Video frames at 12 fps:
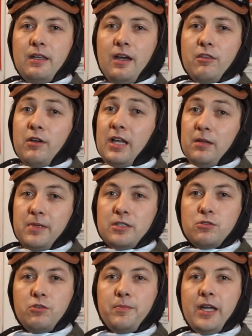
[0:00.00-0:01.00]
either helmets
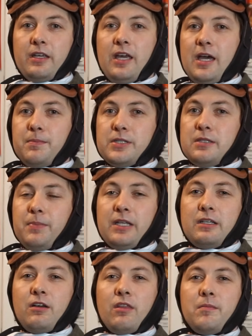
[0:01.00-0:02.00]
or by caps
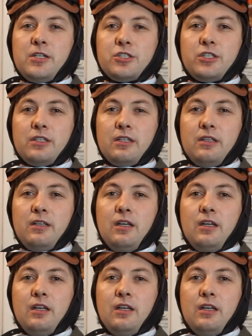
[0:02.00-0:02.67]
depending on the mission,